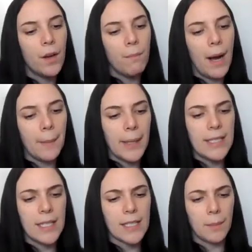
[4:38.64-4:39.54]
Mom can
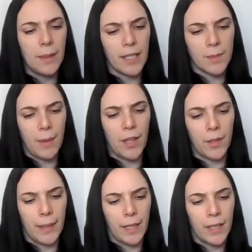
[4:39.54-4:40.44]
tell something is
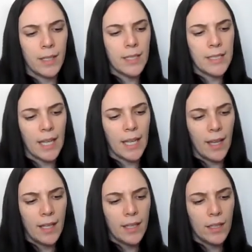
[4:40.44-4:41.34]
bothering me.
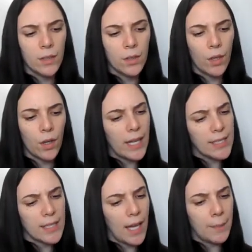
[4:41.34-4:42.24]
Stella, ¿todo
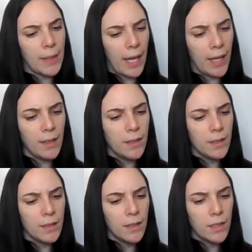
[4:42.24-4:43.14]
está bien?
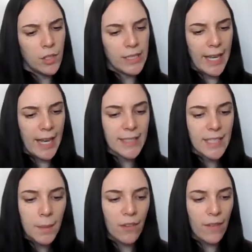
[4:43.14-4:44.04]
She's
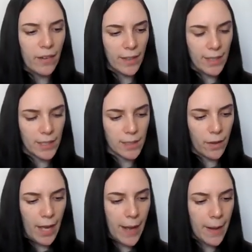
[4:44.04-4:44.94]
asking me if everything is
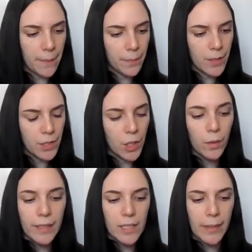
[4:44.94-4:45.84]
okay. She
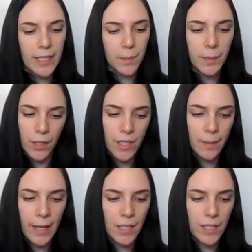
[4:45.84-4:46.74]
only speaks pure
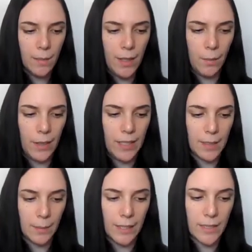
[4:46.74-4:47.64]
Spanish to me when it's
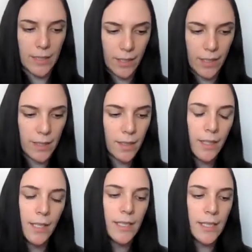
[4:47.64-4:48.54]
something serious.
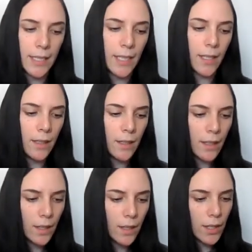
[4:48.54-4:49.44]
Sí,
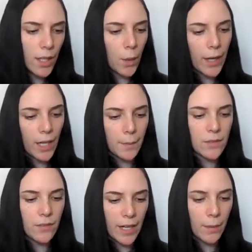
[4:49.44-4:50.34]
the aquarium
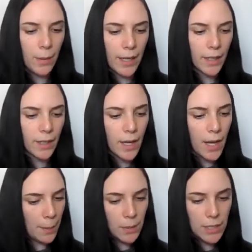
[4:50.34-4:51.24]
is very big.
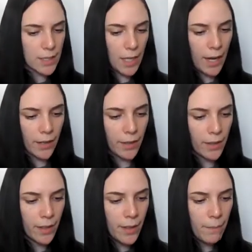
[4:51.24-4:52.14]
I'm just tired.
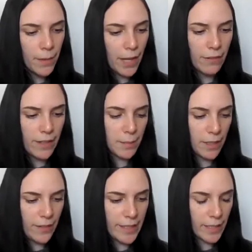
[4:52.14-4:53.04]
I rest my
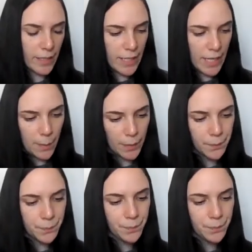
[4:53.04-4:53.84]
face on the table.